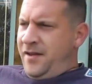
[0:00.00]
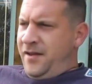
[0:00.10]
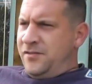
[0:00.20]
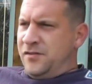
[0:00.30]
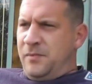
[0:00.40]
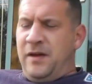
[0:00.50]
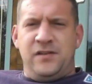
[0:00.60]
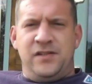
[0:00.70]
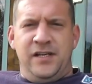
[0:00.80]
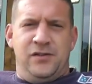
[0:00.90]
So it's a bit of a
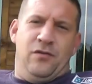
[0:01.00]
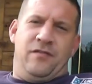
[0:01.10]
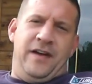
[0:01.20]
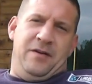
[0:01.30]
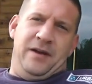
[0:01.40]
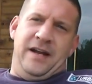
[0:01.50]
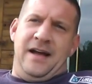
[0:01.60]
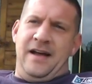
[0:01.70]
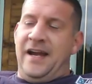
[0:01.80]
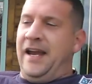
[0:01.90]
seesaw effect with
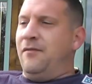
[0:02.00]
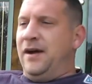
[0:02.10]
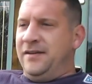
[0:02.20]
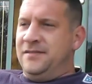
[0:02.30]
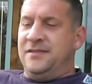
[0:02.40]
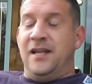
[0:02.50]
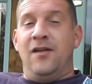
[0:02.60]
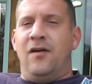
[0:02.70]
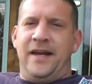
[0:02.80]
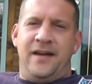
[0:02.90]
that. Anyway, the
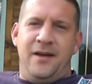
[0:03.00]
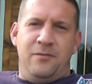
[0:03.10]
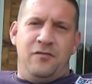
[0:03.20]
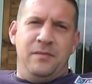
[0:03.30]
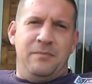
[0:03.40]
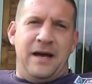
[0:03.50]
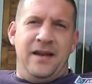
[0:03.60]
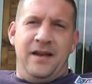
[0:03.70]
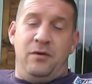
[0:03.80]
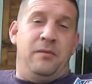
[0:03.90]
line came off me
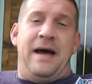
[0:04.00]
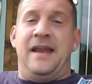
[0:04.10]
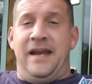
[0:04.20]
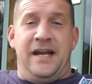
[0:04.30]
back-led. Well, the back-led